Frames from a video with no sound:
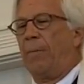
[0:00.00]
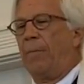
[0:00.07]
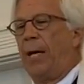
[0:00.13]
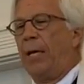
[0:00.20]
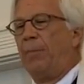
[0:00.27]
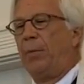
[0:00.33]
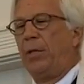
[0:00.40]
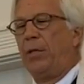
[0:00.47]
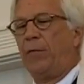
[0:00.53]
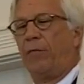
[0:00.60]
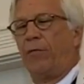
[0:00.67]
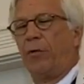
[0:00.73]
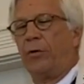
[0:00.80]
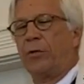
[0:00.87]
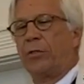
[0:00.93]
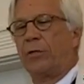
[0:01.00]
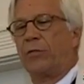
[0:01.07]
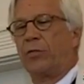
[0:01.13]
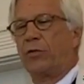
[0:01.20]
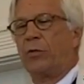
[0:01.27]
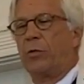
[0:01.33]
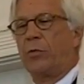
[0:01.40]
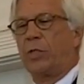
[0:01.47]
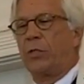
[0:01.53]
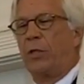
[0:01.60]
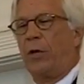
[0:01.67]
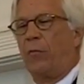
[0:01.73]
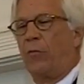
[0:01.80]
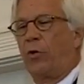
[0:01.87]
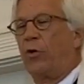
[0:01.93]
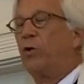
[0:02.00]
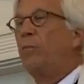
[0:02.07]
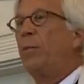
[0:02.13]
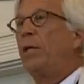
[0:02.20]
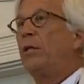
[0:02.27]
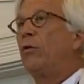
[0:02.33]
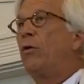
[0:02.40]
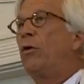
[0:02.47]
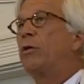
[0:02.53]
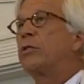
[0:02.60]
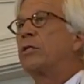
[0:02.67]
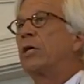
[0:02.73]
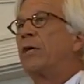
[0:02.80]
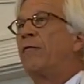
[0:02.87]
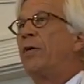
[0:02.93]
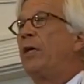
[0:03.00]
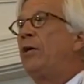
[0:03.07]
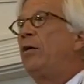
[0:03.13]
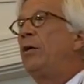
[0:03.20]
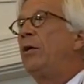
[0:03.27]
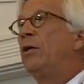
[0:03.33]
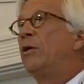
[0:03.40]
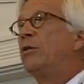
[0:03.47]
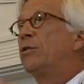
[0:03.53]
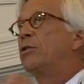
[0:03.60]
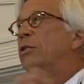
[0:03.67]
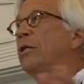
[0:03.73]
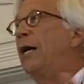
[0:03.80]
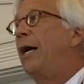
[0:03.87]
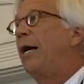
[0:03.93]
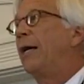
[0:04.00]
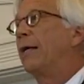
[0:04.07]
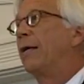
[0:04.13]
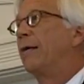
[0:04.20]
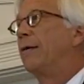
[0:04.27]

might be the verse of Scripture that could be lost if he should die.